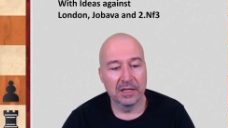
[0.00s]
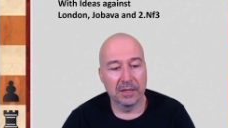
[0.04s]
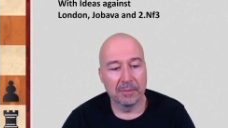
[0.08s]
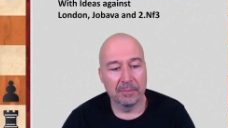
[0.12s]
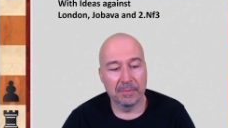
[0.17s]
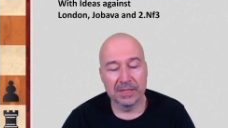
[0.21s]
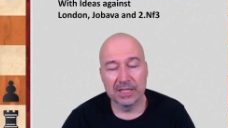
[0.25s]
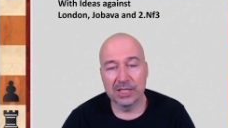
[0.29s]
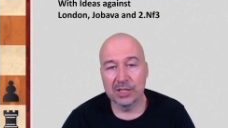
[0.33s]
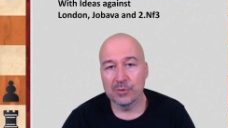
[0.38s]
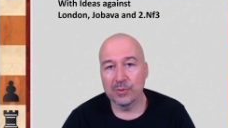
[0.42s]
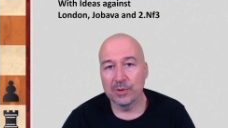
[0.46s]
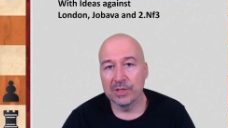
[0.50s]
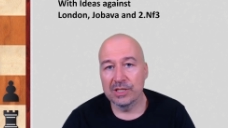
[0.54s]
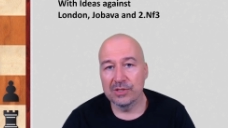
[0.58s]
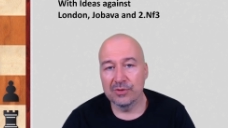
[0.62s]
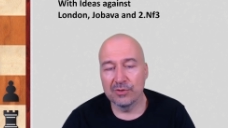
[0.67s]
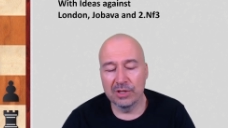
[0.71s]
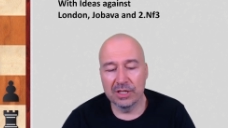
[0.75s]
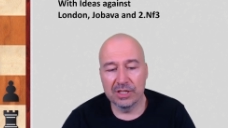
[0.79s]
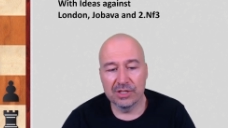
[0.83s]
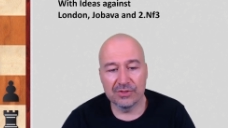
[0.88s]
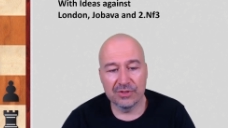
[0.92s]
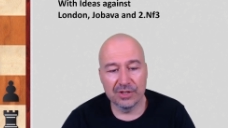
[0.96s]
but this one is
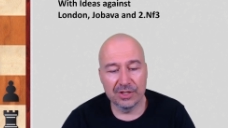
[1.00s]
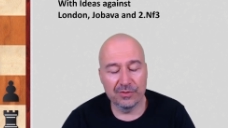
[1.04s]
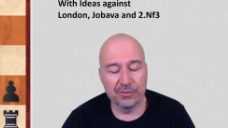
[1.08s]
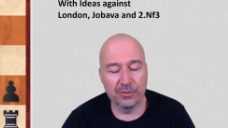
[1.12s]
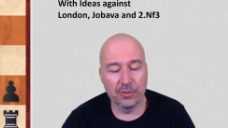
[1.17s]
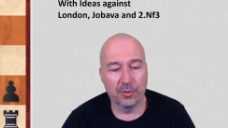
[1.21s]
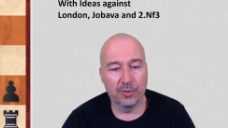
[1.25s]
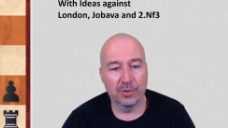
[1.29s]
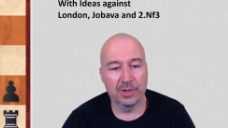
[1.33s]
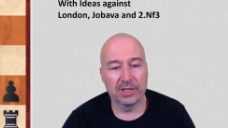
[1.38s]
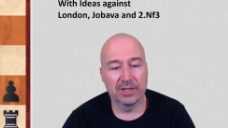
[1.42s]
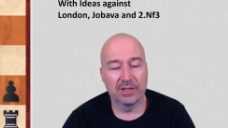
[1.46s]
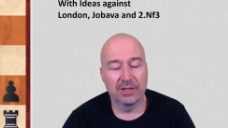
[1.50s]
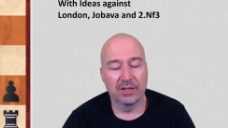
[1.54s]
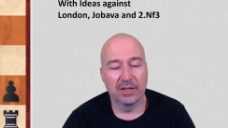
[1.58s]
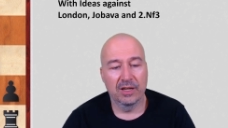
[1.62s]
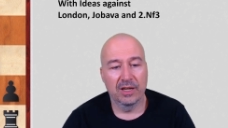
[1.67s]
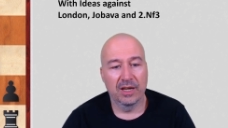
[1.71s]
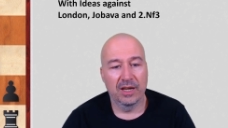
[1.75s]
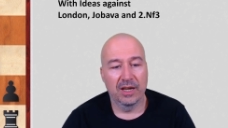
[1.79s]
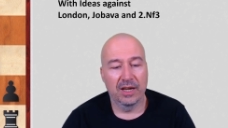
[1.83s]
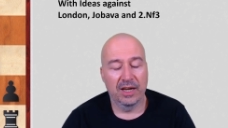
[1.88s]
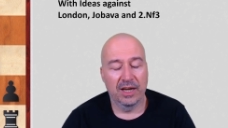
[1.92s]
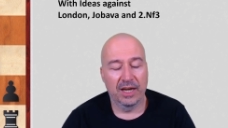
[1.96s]
really straightforward
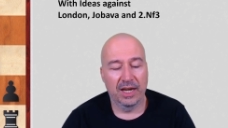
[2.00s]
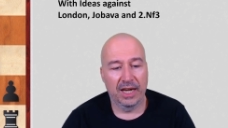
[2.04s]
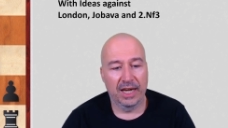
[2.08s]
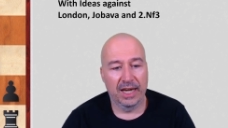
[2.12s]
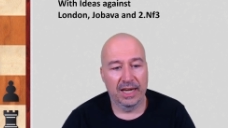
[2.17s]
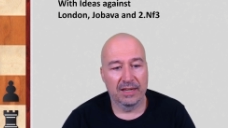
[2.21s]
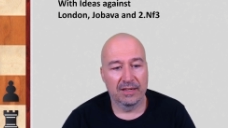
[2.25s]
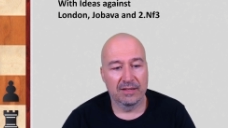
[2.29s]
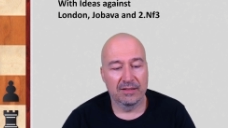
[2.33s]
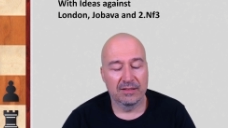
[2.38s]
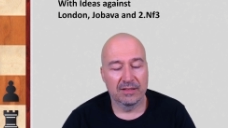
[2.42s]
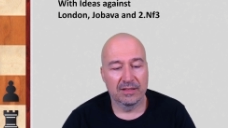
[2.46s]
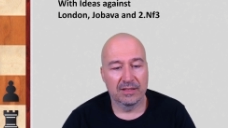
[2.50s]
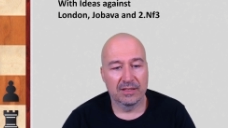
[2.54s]
and